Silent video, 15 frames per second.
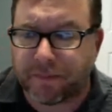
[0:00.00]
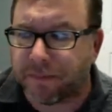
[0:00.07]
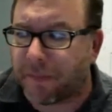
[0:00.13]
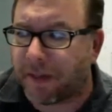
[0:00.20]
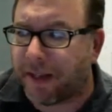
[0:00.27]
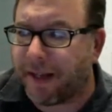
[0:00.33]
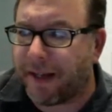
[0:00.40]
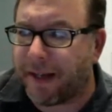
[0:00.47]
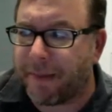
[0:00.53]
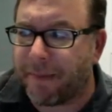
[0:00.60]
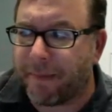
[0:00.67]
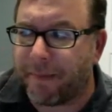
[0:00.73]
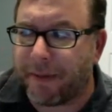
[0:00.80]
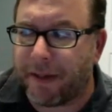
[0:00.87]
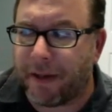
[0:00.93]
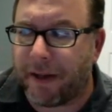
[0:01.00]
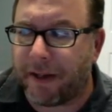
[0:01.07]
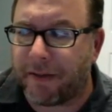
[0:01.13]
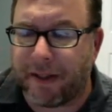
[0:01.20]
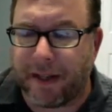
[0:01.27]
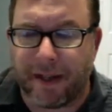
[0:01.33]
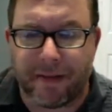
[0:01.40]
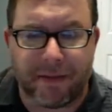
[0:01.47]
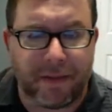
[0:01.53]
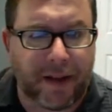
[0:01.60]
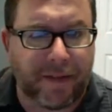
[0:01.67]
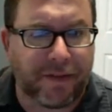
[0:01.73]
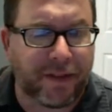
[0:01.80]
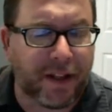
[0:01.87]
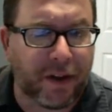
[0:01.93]
As
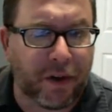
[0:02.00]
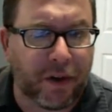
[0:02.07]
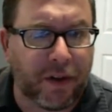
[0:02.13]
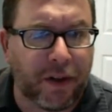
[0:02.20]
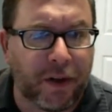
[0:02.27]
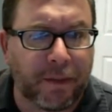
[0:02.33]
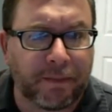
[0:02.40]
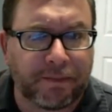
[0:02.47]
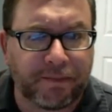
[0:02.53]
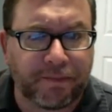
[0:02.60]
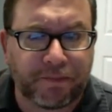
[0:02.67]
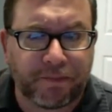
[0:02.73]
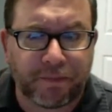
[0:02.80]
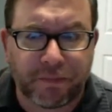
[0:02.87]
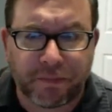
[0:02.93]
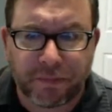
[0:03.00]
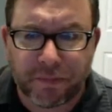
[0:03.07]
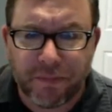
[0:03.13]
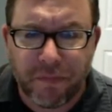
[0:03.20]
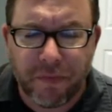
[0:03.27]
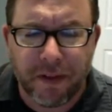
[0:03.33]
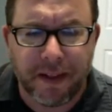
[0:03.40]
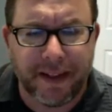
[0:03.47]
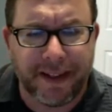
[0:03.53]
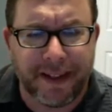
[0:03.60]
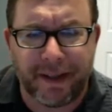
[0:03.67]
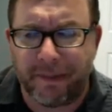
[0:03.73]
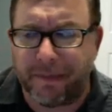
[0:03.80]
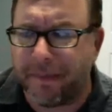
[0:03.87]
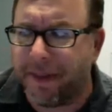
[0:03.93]
I've said earlier,
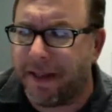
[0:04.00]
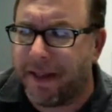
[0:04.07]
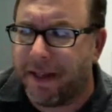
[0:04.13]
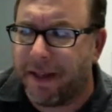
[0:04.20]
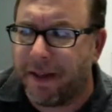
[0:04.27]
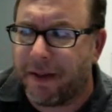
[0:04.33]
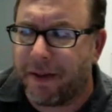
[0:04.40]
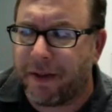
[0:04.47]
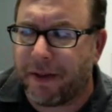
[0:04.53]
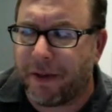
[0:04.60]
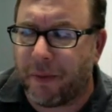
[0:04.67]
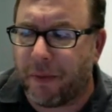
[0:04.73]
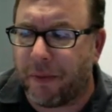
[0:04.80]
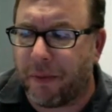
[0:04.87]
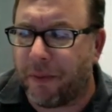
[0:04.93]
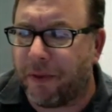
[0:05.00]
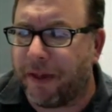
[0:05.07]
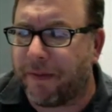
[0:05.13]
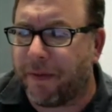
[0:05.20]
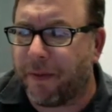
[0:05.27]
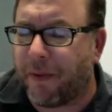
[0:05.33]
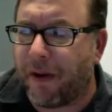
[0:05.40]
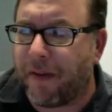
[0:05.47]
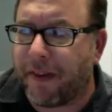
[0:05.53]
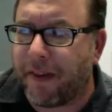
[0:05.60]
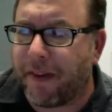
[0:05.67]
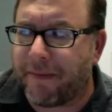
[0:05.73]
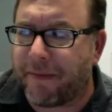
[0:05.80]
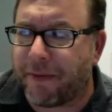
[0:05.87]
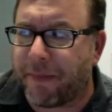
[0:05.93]
we'll give you all
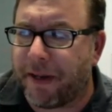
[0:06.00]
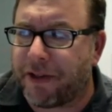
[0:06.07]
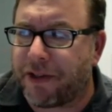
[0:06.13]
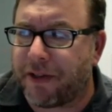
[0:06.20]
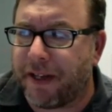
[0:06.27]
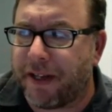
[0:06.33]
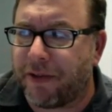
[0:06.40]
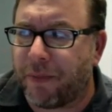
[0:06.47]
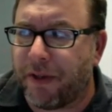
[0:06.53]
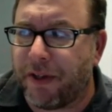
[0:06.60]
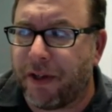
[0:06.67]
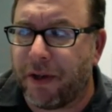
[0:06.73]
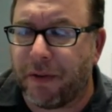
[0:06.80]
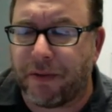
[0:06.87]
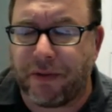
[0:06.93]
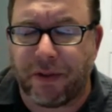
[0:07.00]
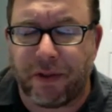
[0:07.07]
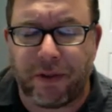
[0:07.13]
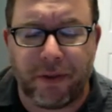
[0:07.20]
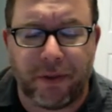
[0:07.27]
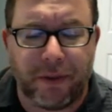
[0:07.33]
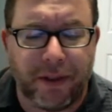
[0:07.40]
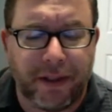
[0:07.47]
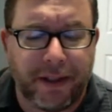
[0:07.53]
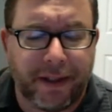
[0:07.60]
that information as we go to